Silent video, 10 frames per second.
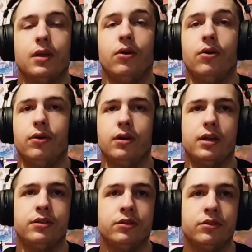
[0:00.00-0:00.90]
Oh,
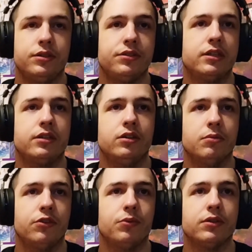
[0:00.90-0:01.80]
I didn't notice that
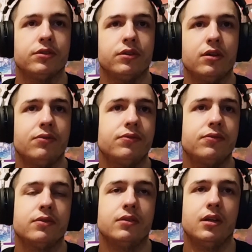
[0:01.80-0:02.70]
comments were turned off.
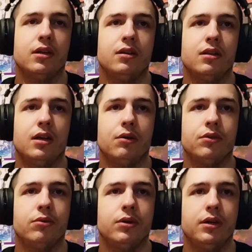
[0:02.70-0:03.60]
I
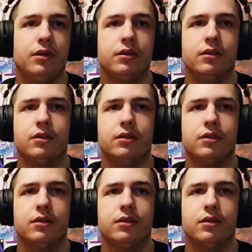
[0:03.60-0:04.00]
wonder why.